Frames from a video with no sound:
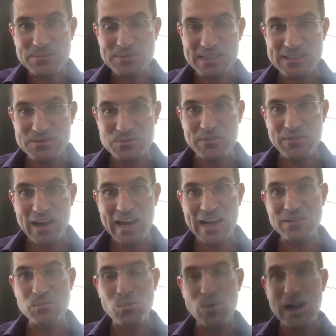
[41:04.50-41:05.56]
is we've
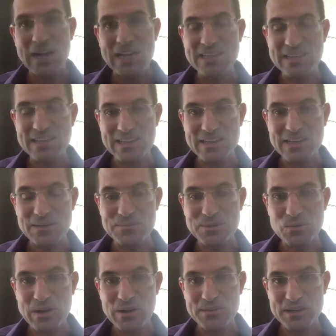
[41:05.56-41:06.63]
had widening income and
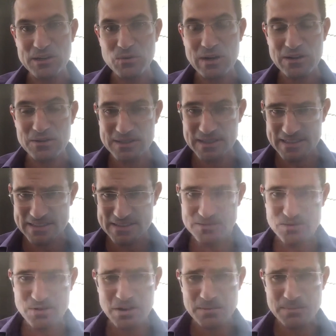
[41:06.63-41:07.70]
wealth inequality, and it's
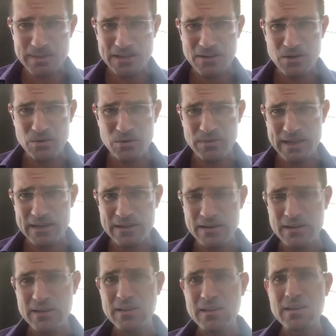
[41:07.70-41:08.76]
long been known that
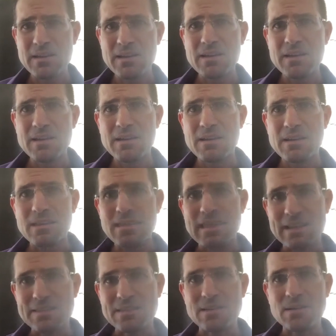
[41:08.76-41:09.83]

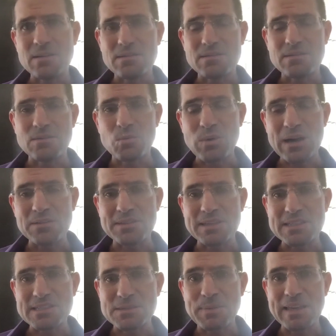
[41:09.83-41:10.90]
the wealthy
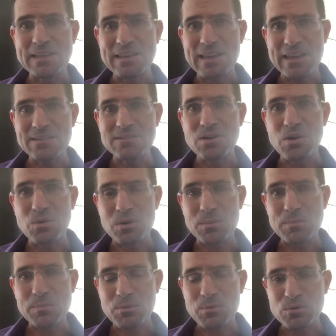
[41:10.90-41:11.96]
spend a lower
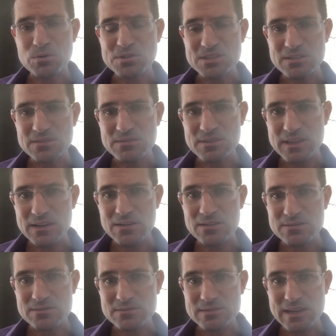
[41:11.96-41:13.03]
proportion of
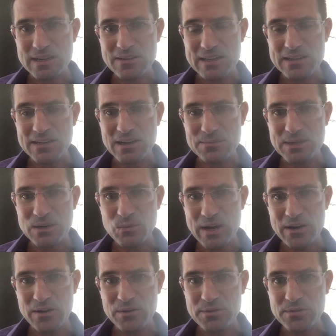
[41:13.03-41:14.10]
their income and
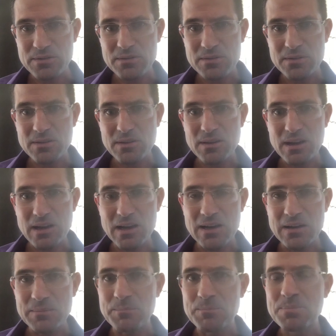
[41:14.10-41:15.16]
wealth.
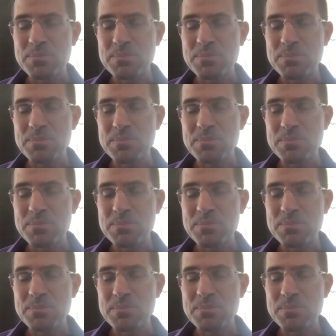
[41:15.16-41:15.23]
And